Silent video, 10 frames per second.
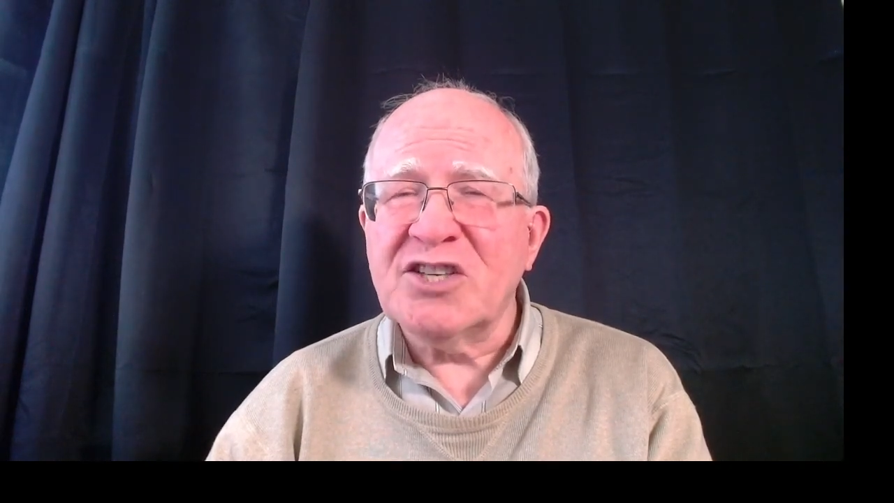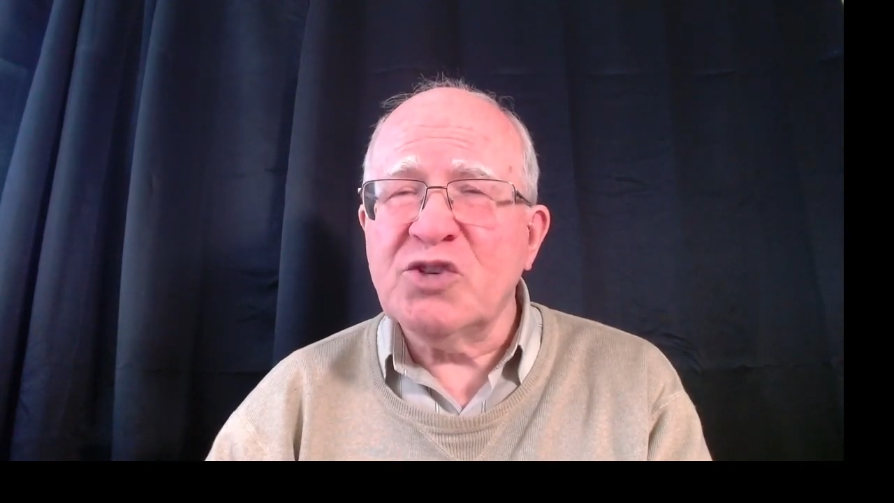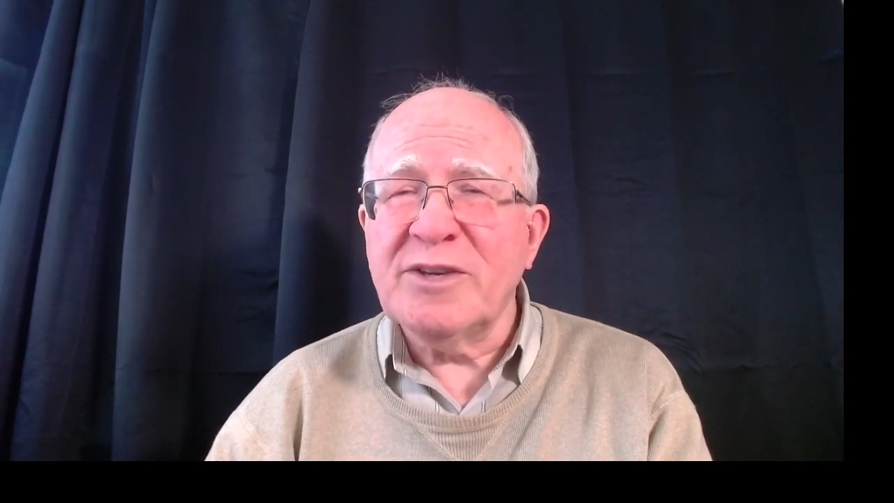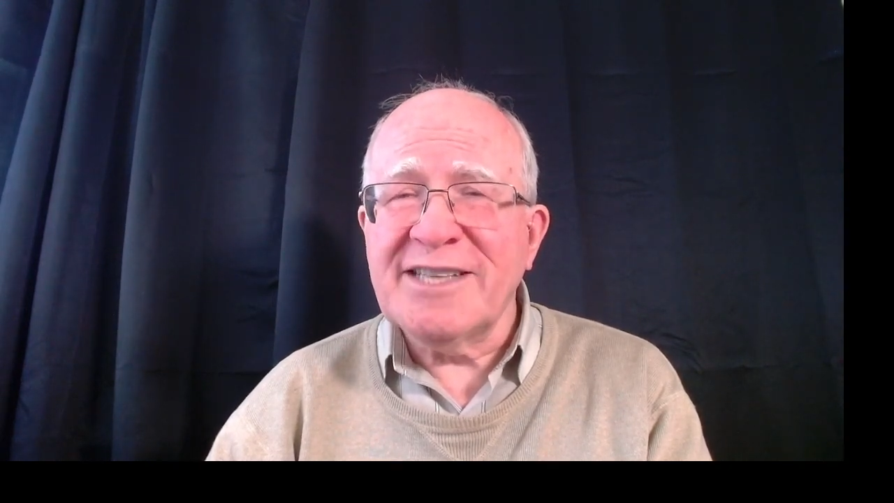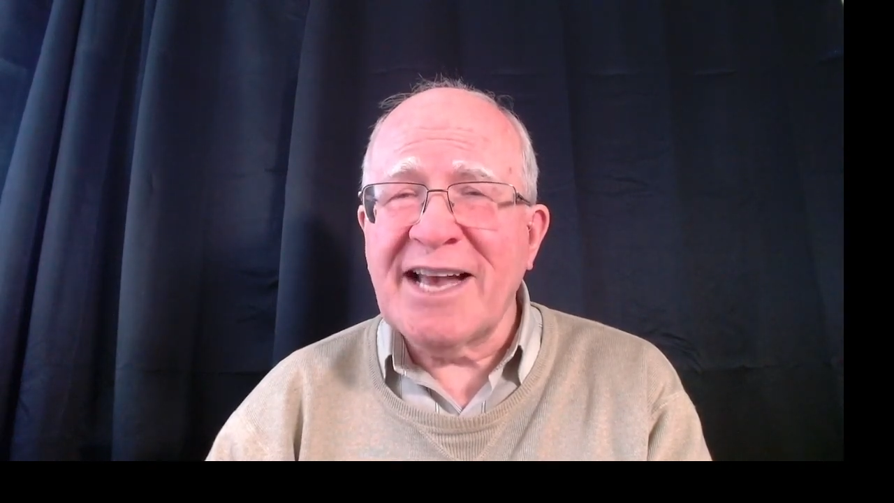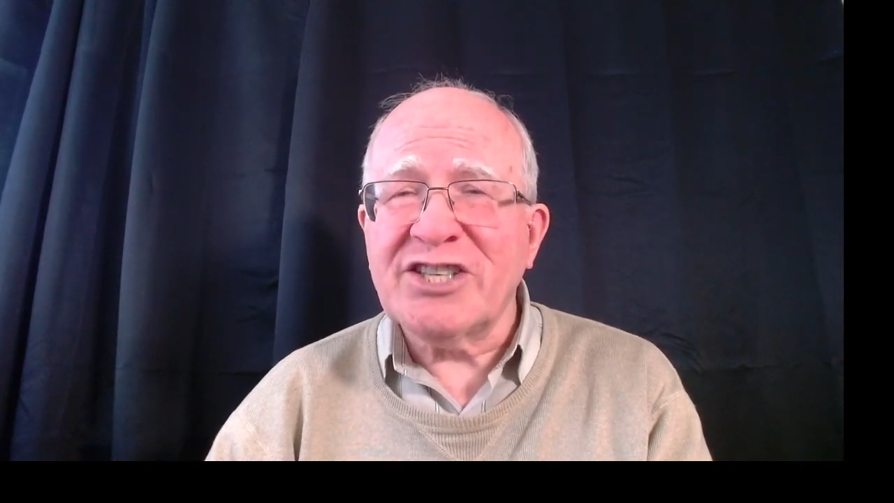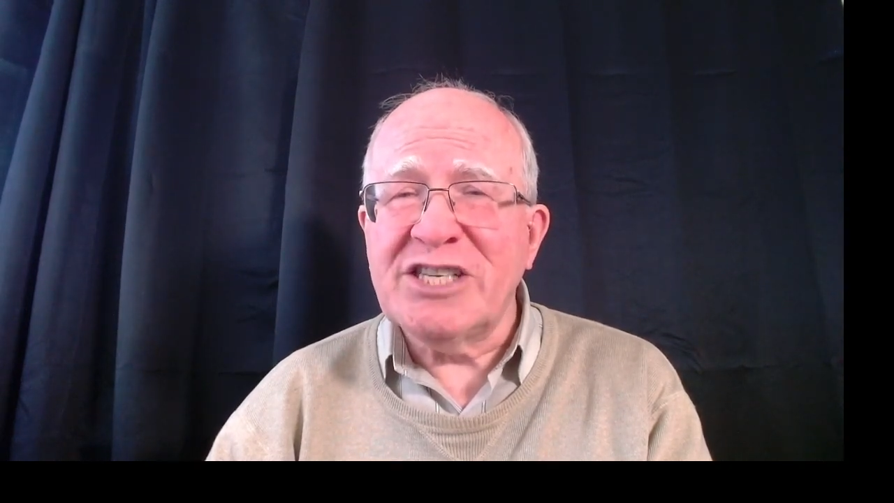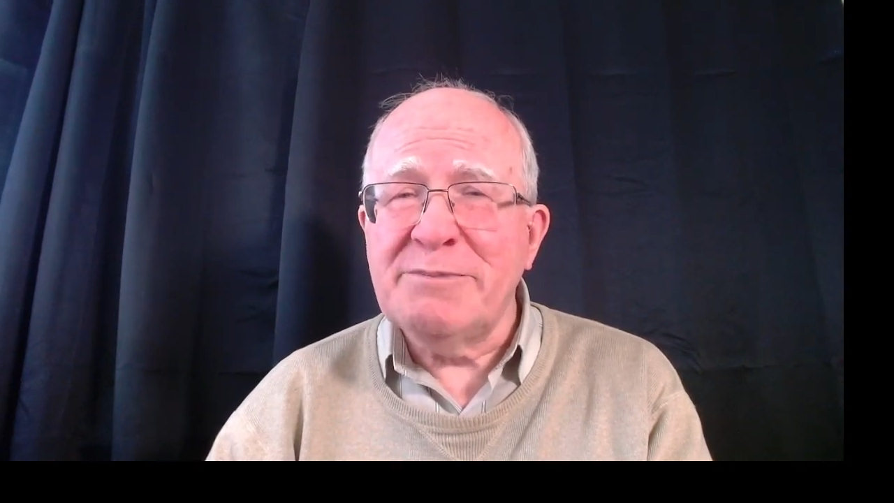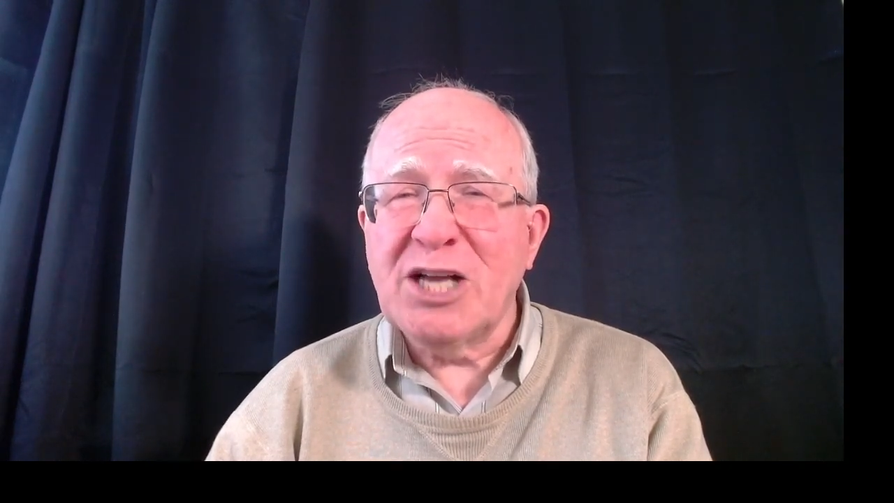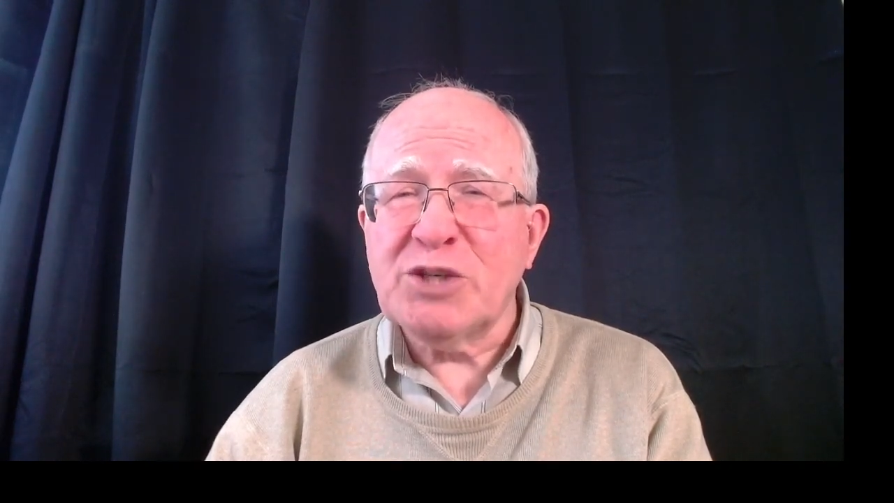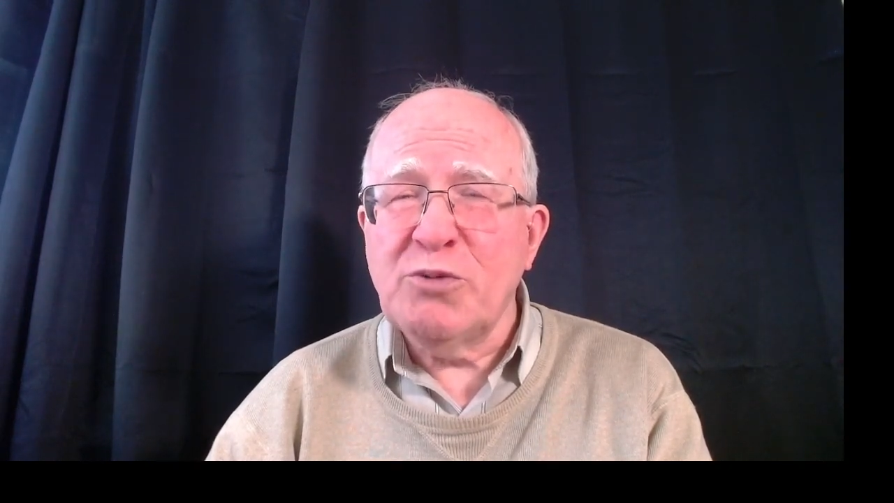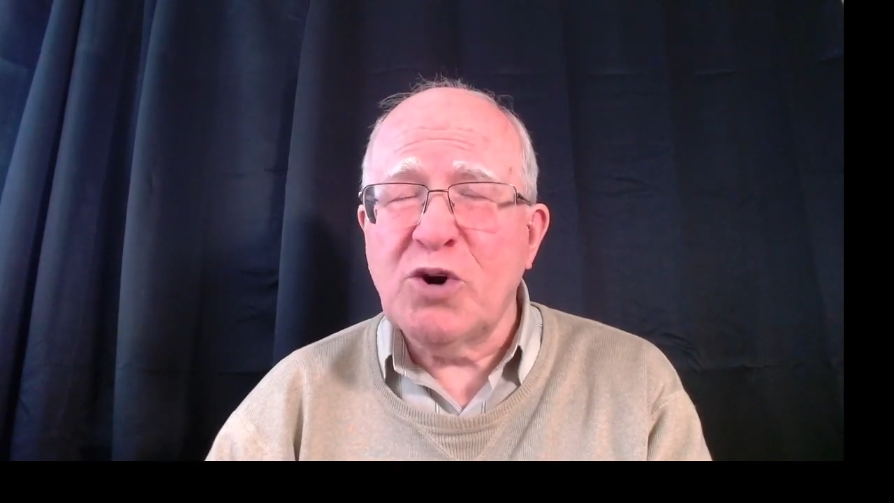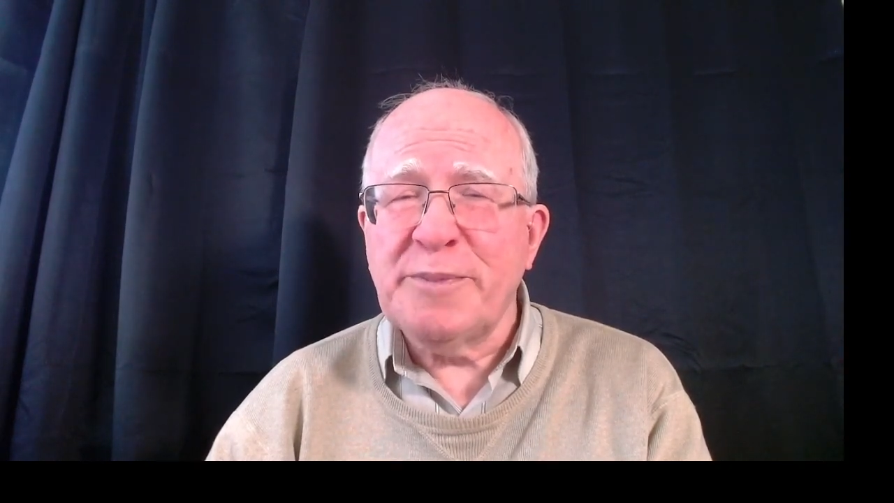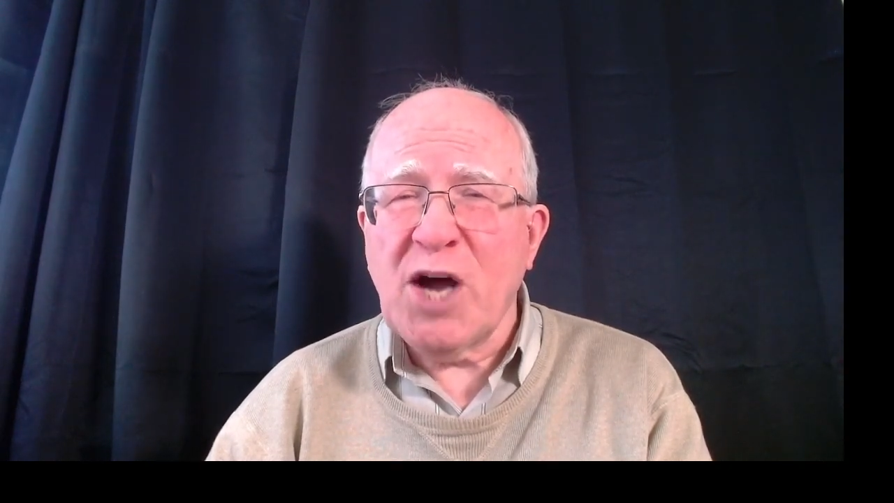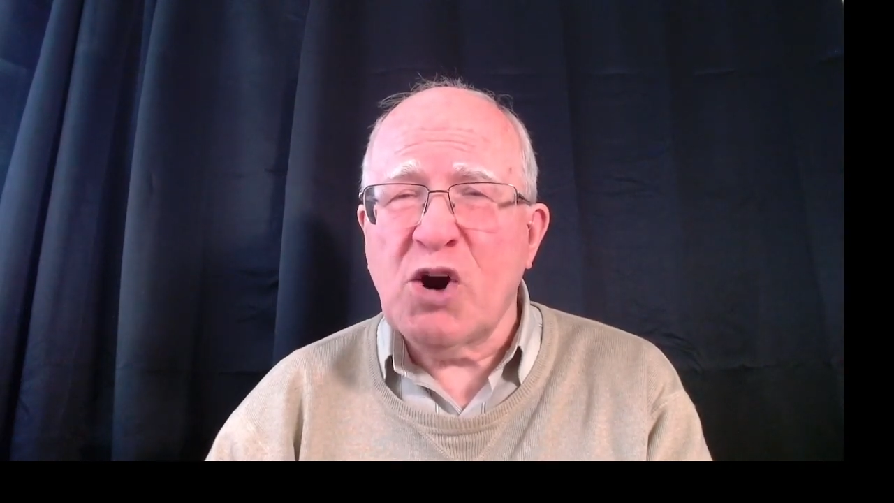so it's actually much
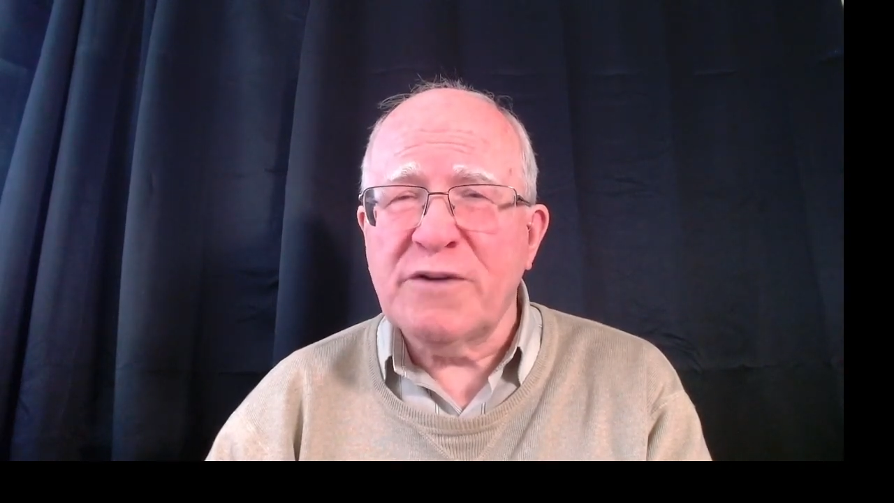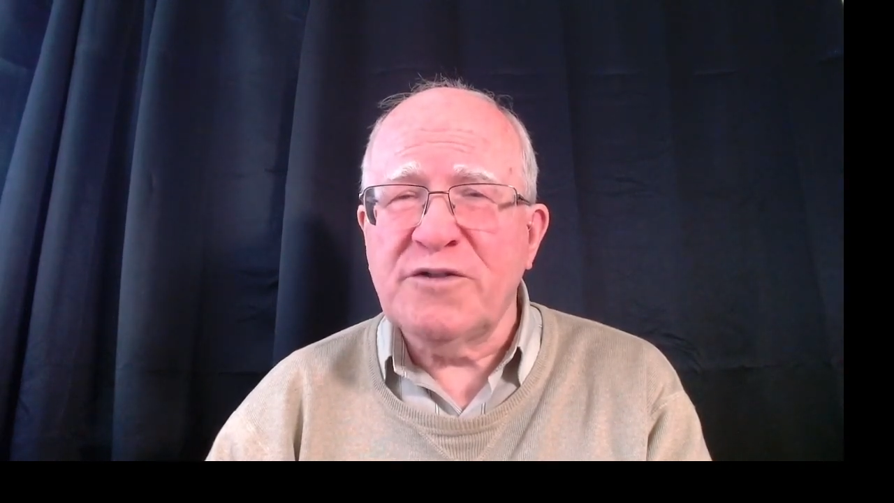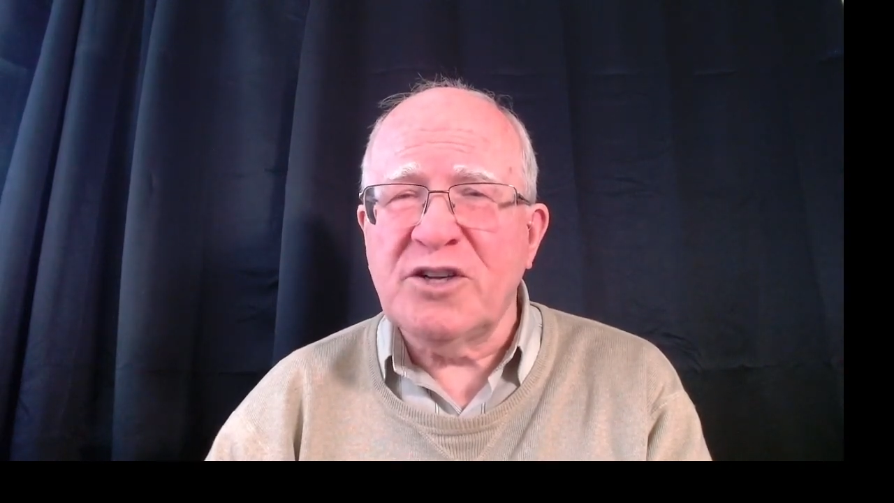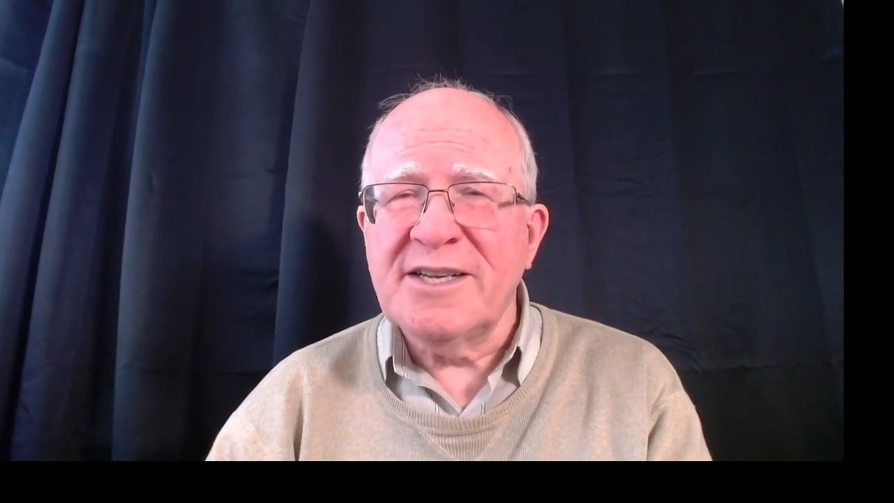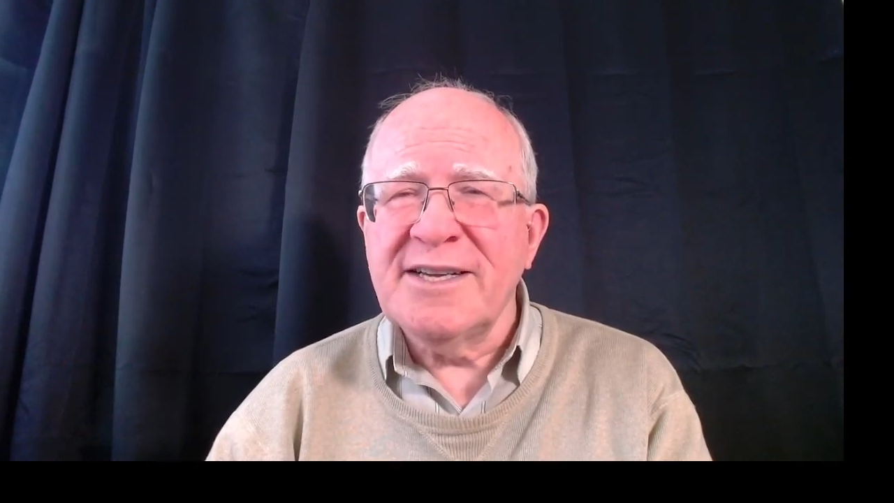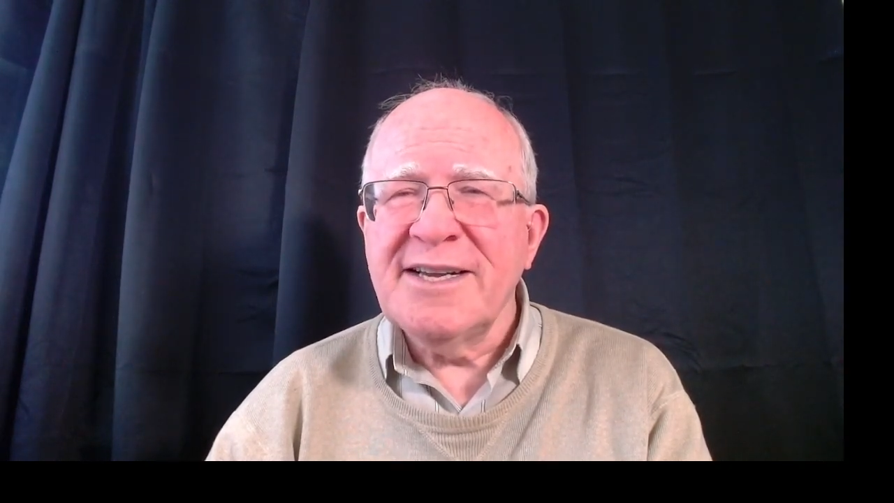more powerful.